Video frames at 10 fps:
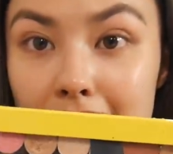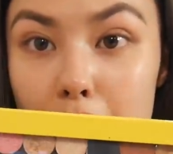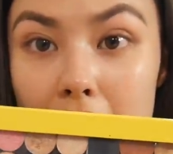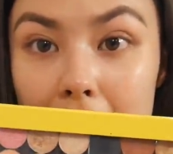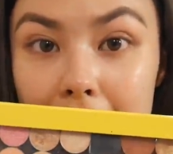
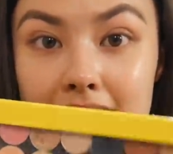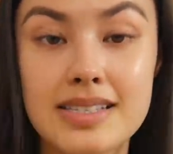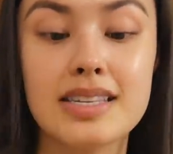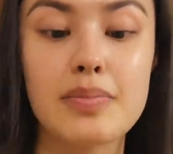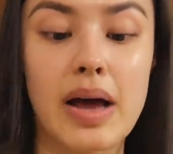my
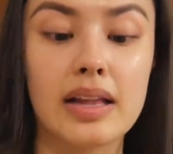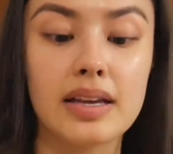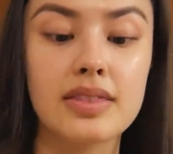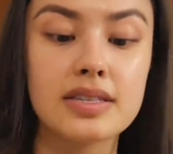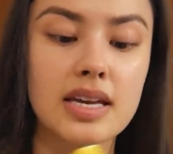Z
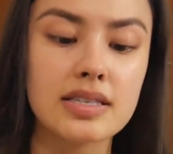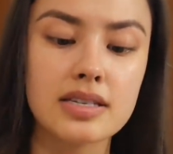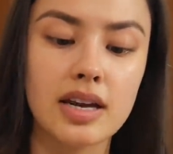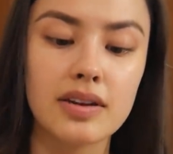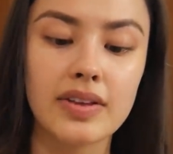palette. This has a
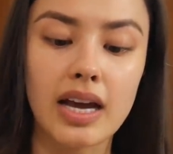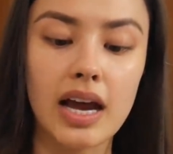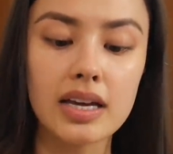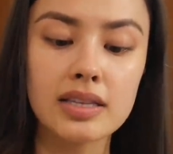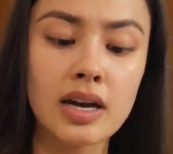ton of like
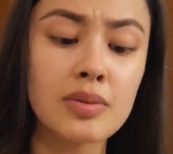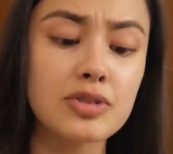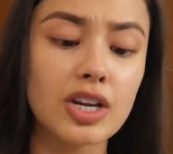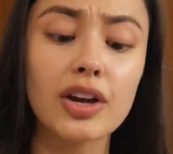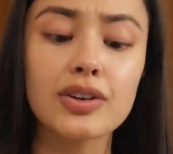Aritam
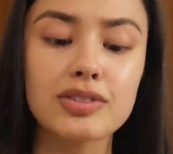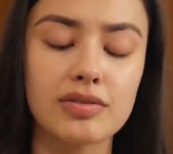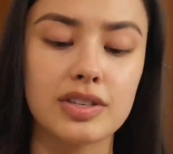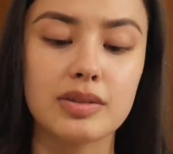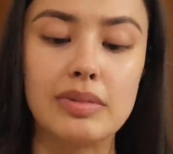shadows.
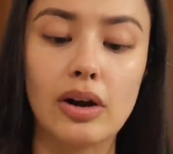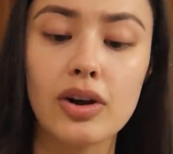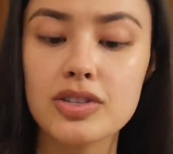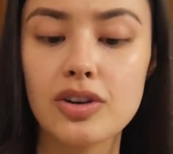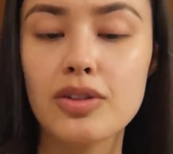I've got some
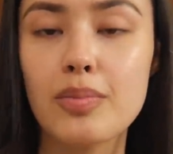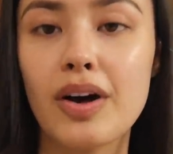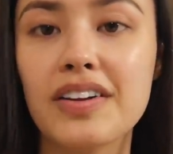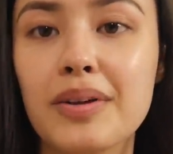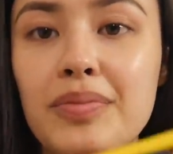NARS here in the
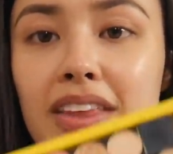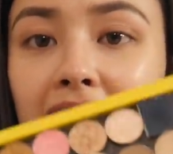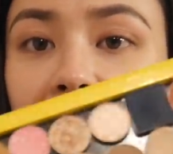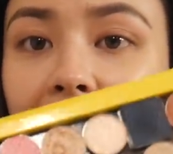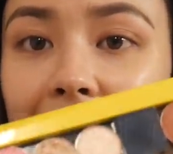bottom.
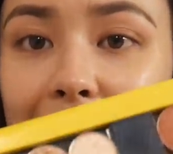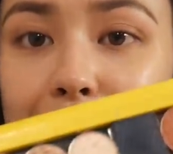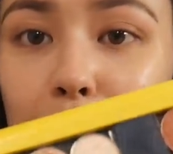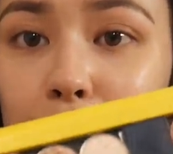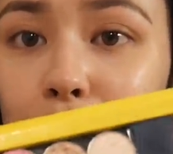I have
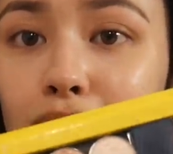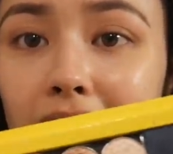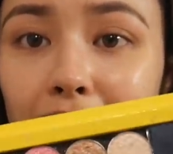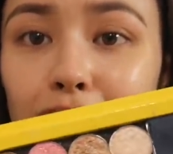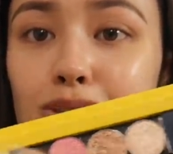some Etude
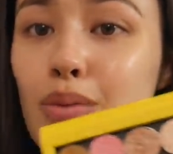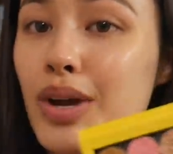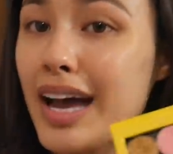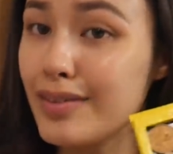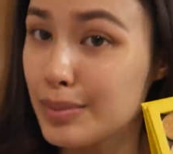House.
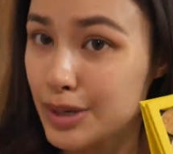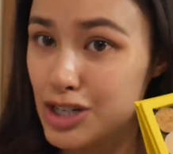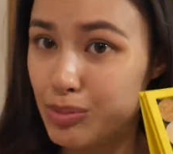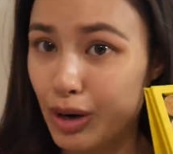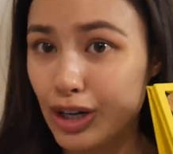We have a
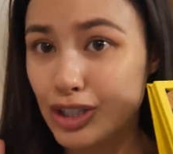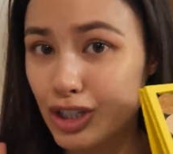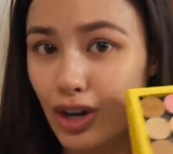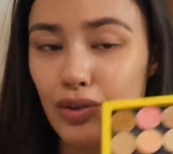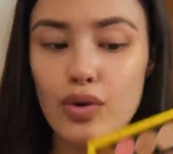mishmash
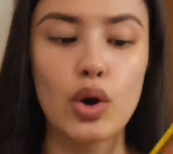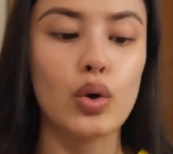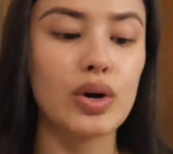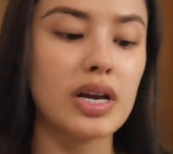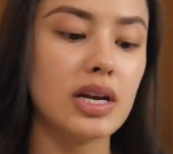of
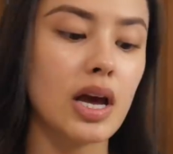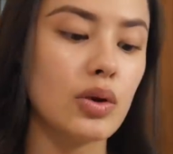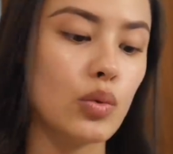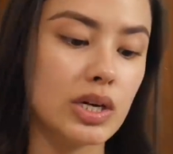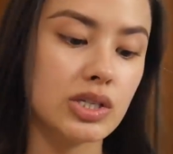Korean
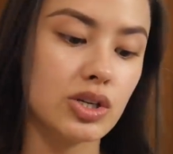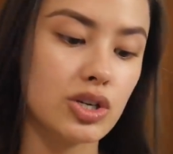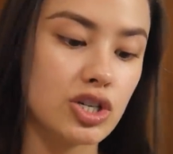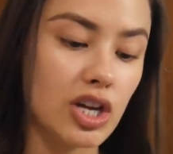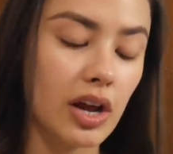and
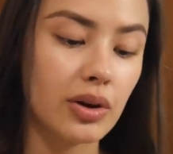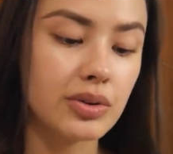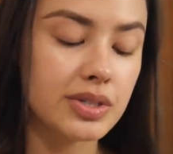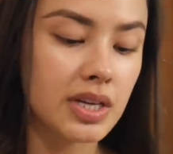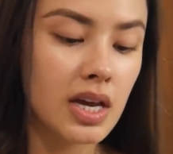Western
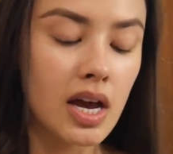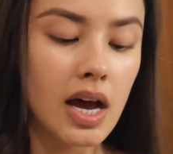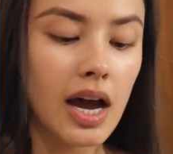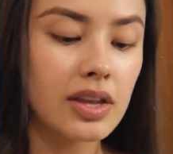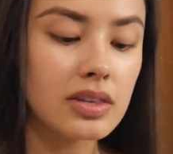shadows.
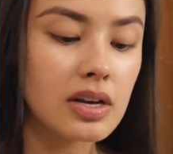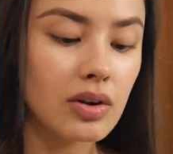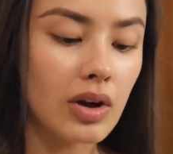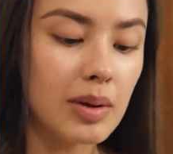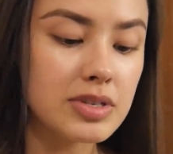I think
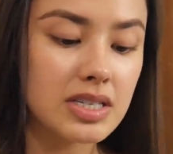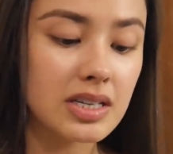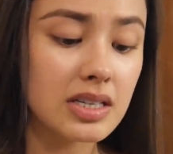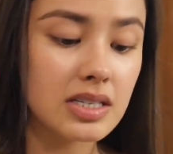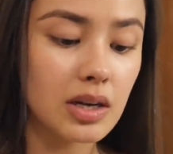I'm just
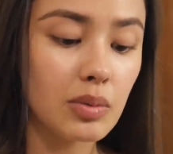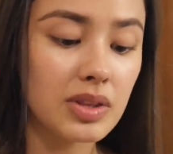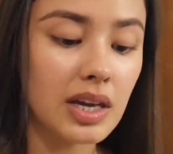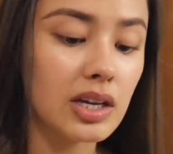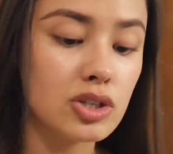gonna stick
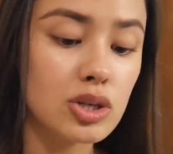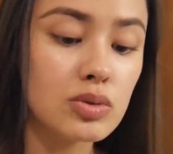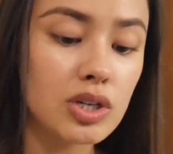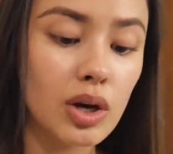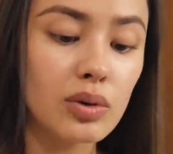with like a
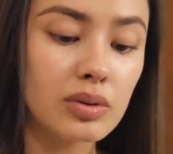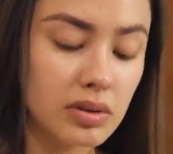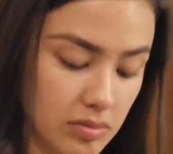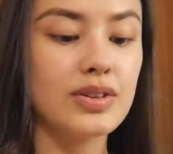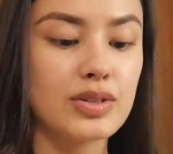two-tone.
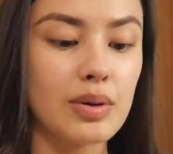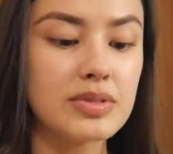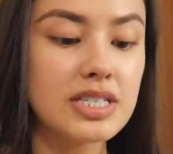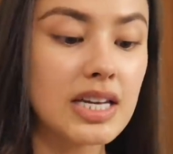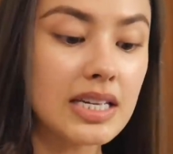So
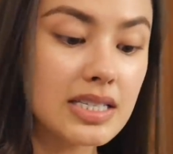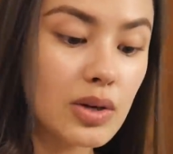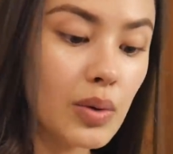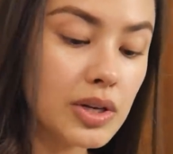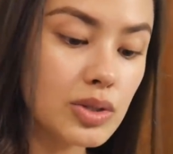I'm
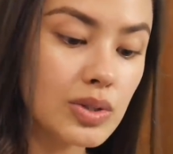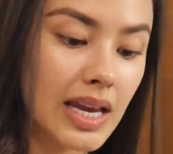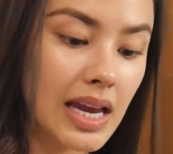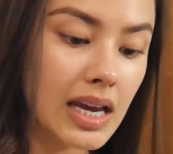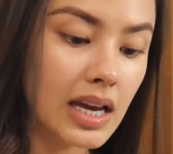just going to
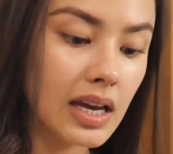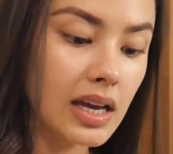take